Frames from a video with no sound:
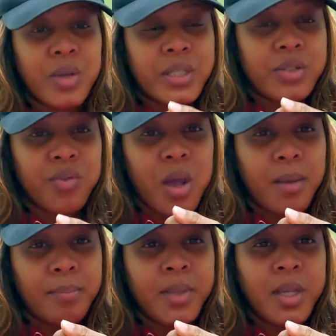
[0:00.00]

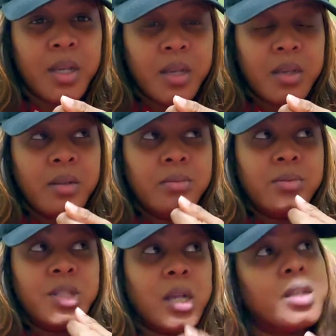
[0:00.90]
from
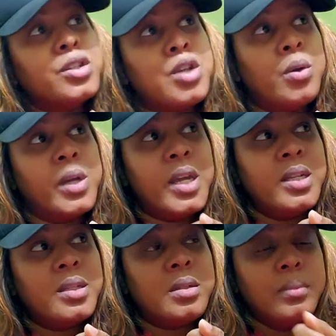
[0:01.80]
Dunkin'
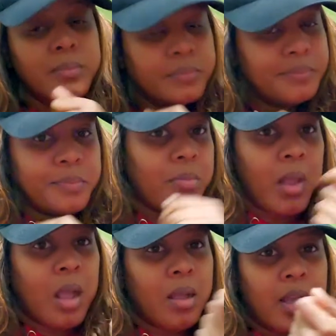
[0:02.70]
Donuts,
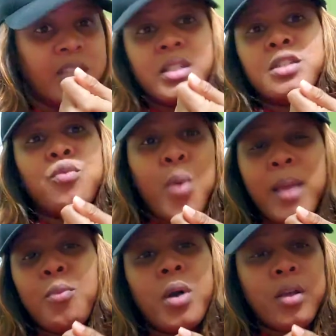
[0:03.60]
it's just
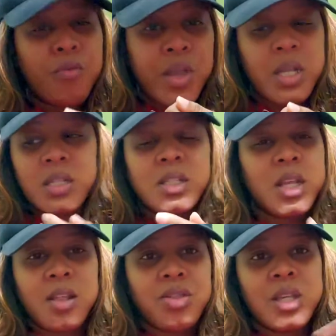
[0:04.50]
way more convenient to
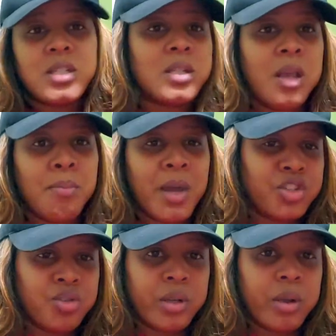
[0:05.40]
get this in my
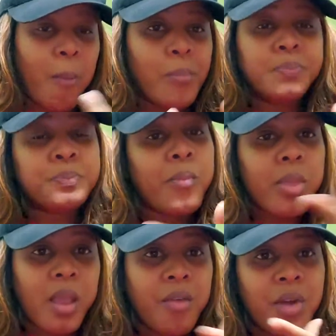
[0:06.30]
drink
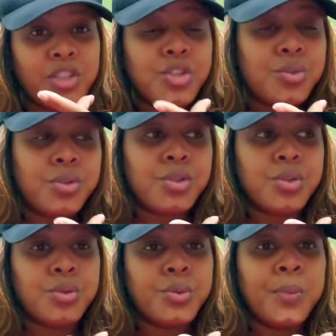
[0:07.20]
if I choose
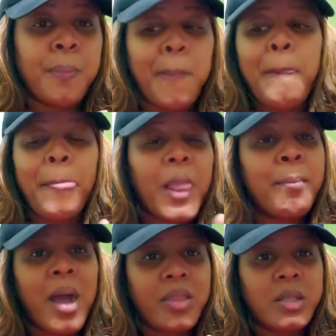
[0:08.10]
to
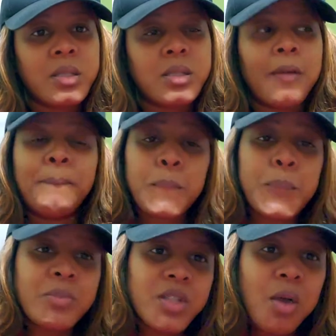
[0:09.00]
buy these.
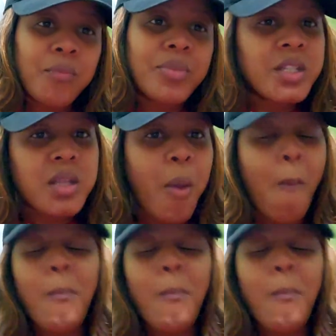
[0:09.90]
So that's it.